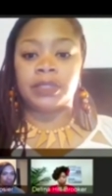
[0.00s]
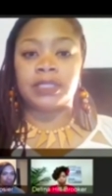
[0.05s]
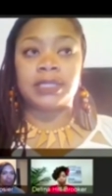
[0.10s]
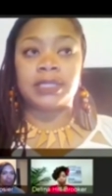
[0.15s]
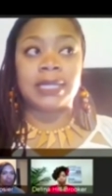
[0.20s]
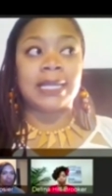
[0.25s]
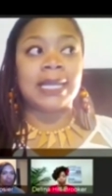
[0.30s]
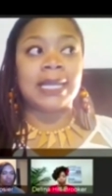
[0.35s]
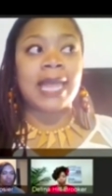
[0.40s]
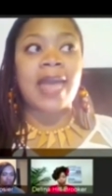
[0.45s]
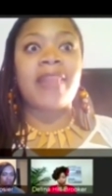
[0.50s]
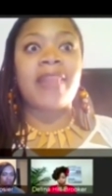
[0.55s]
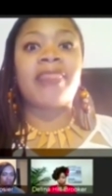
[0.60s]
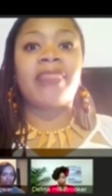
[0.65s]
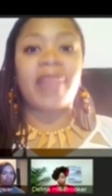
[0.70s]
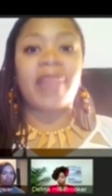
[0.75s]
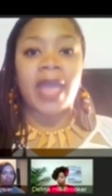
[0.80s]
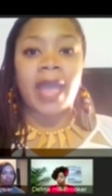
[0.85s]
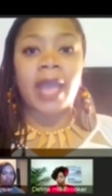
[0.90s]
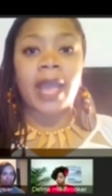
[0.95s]
Let
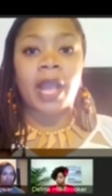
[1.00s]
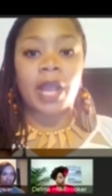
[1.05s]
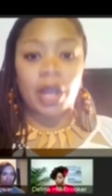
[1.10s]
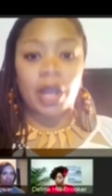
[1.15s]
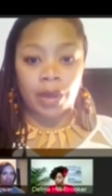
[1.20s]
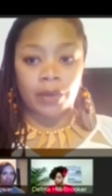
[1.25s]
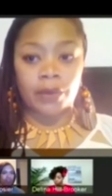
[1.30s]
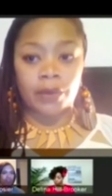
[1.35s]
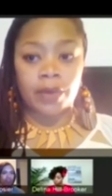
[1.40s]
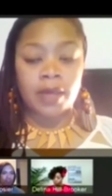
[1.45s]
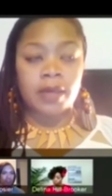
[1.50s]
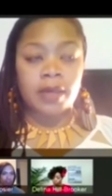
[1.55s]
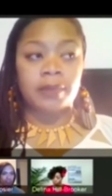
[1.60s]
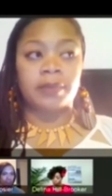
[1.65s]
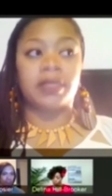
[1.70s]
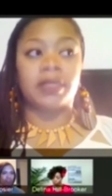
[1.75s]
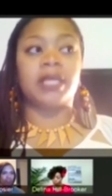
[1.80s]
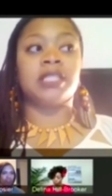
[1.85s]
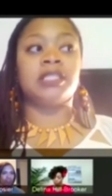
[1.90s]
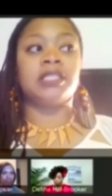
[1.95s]
that go,
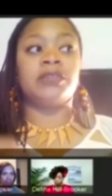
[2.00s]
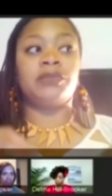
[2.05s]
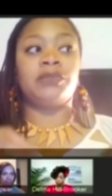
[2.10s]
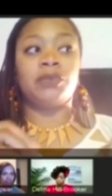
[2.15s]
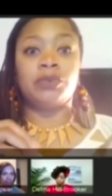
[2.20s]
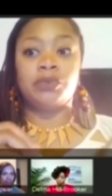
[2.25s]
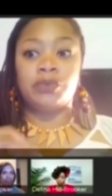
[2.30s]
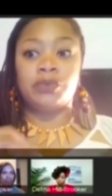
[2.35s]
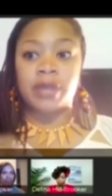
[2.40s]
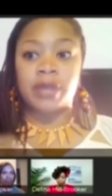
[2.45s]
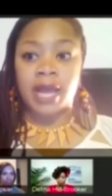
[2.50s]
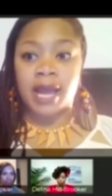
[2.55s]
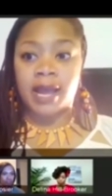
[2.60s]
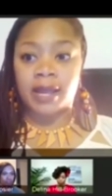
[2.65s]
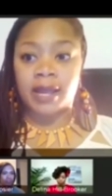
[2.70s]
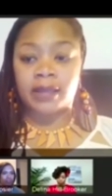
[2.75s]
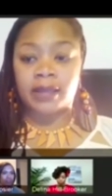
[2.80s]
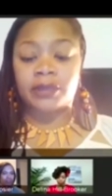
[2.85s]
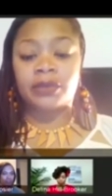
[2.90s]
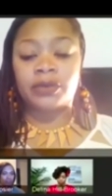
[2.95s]
because if you do not,
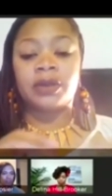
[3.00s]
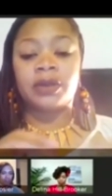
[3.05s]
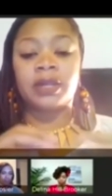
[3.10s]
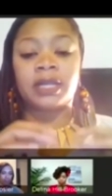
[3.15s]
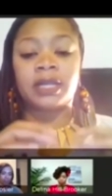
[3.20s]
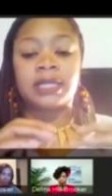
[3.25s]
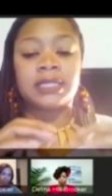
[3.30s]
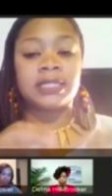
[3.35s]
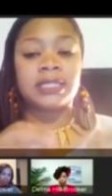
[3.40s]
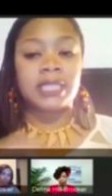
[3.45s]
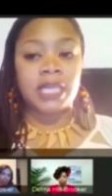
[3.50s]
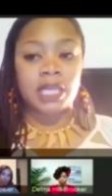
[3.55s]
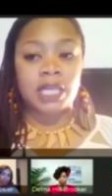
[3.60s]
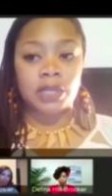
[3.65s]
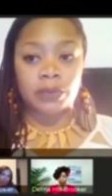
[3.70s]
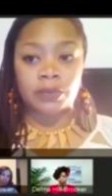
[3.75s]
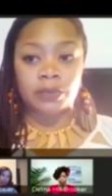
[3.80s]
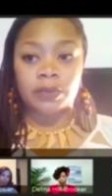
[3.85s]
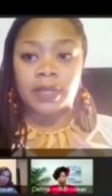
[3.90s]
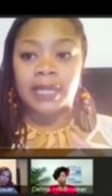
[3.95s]
you're going to
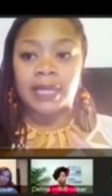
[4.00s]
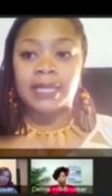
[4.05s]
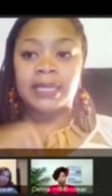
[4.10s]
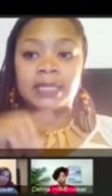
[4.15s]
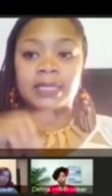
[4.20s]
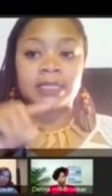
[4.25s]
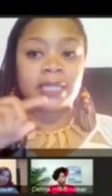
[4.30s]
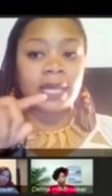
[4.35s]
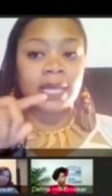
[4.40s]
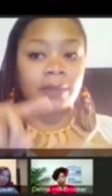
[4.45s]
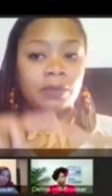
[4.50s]
continue in this same old